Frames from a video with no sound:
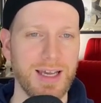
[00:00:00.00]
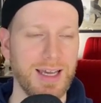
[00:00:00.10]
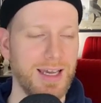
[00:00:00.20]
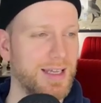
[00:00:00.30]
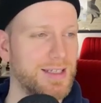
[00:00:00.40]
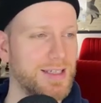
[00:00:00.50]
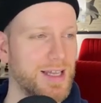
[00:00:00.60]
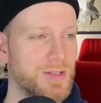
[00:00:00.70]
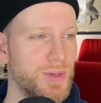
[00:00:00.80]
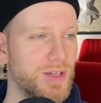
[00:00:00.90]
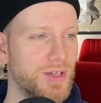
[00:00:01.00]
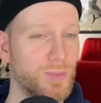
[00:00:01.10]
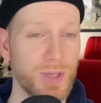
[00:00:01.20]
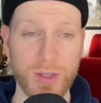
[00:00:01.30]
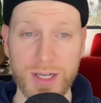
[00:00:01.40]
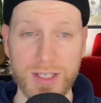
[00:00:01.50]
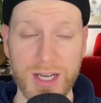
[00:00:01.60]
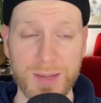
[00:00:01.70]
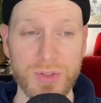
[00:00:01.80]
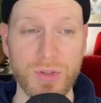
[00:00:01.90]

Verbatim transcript: and yeah, it's been a been a great time.